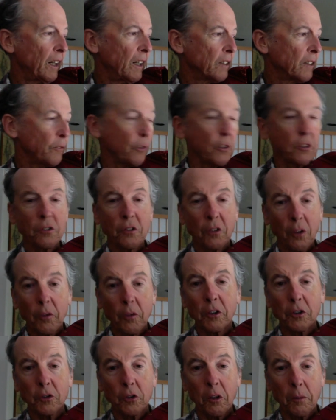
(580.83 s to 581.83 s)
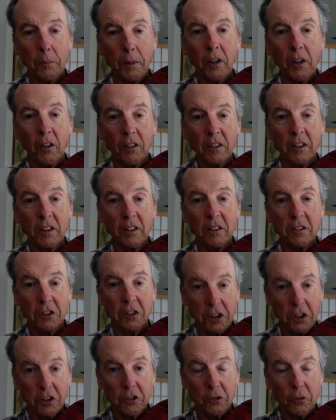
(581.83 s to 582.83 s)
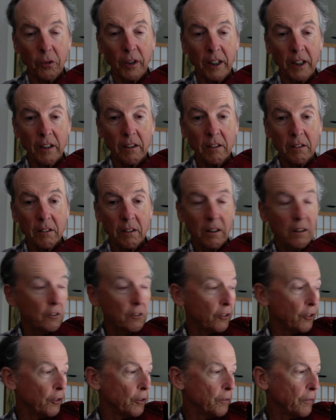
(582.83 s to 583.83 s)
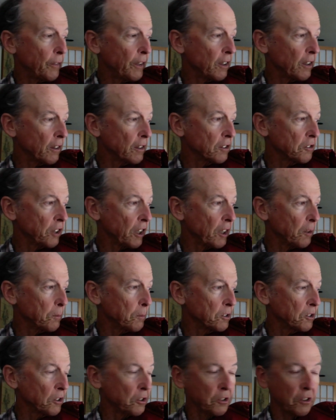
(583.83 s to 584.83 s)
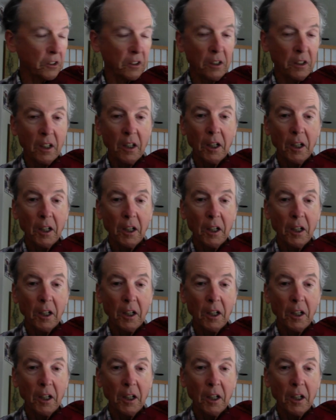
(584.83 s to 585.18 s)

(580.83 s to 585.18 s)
First note is going to be on the G string, 3rd finger in second position.